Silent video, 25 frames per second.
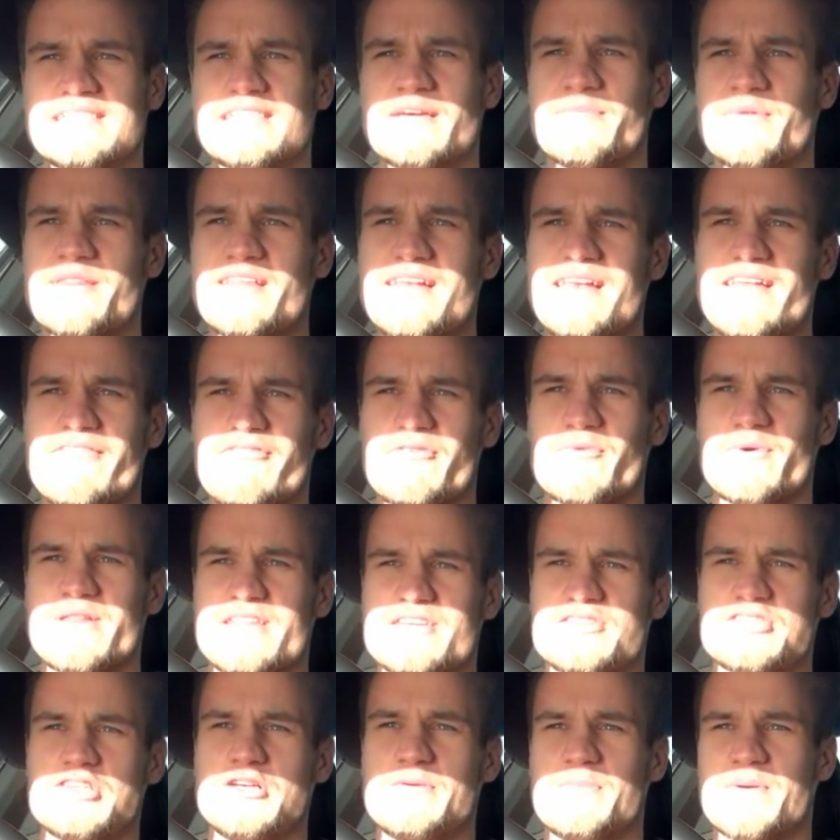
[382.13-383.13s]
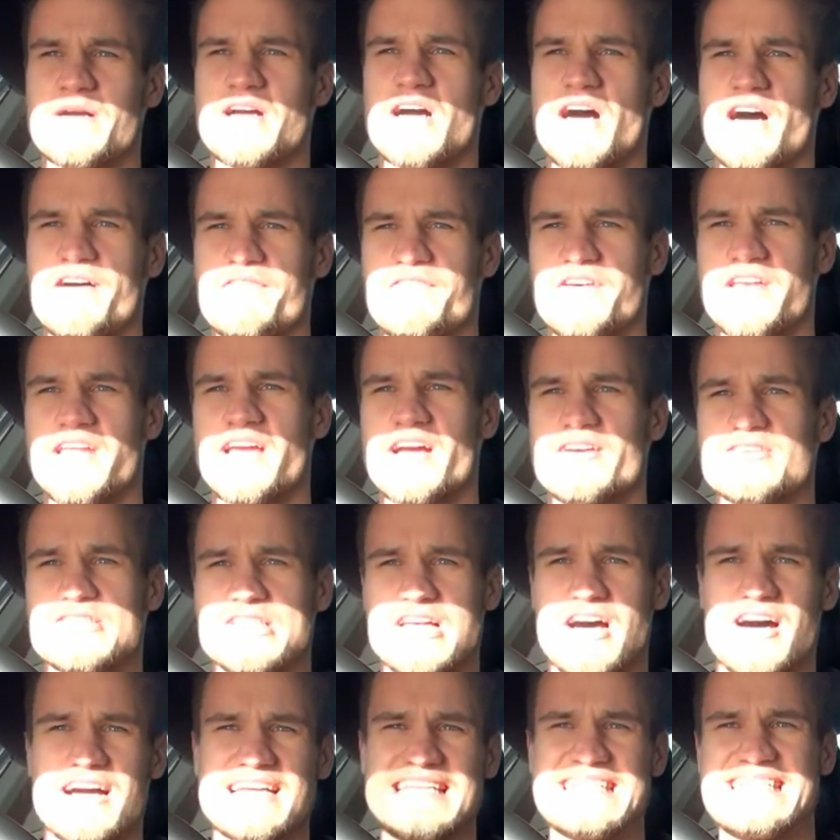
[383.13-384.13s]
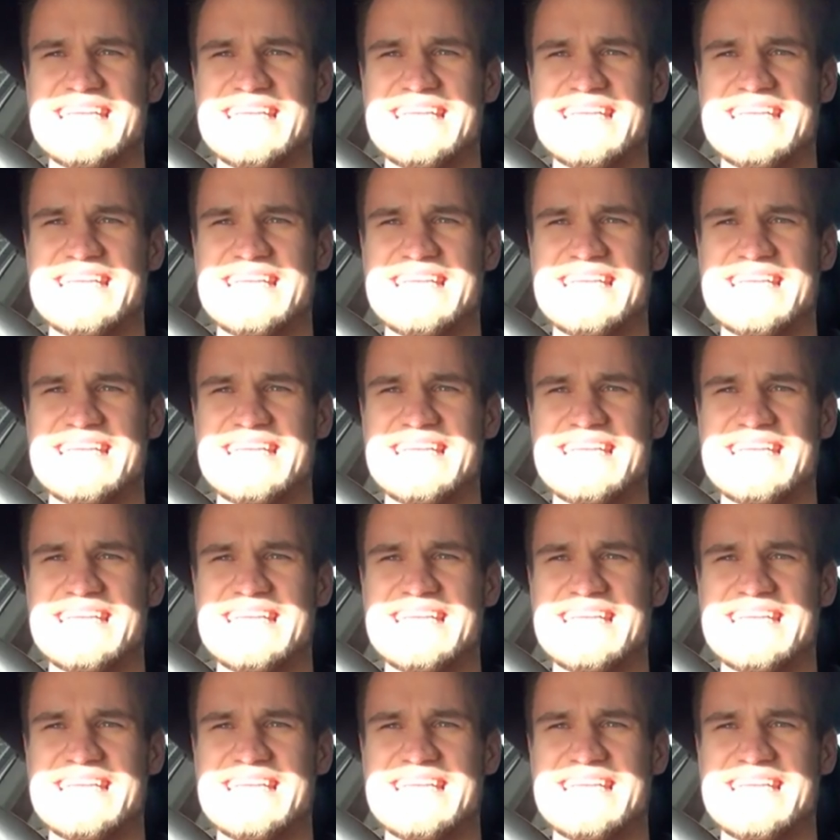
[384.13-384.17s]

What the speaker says: some of the Living With A Supercar videos that I